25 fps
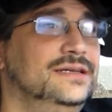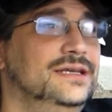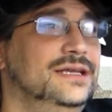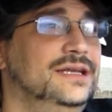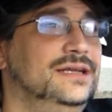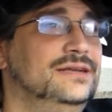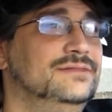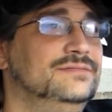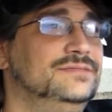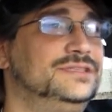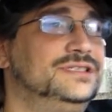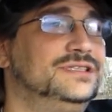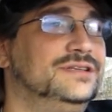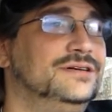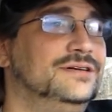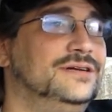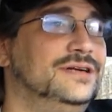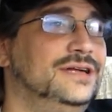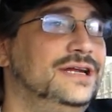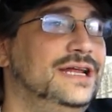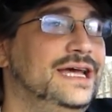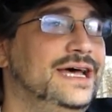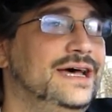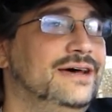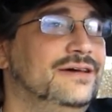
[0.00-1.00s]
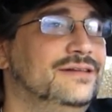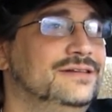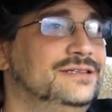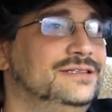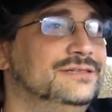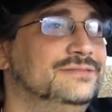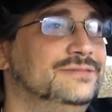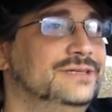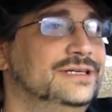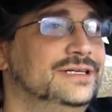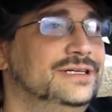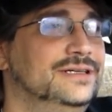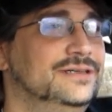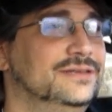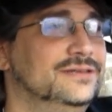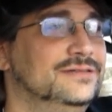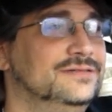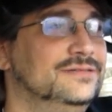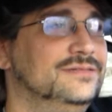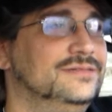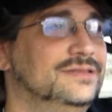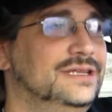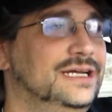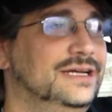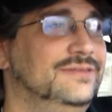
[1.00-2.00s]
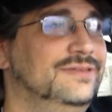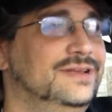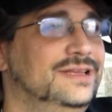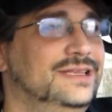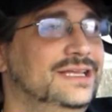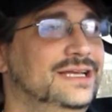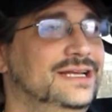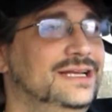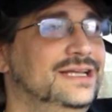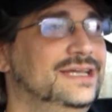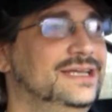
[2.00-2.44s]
Get them sorted out to where everything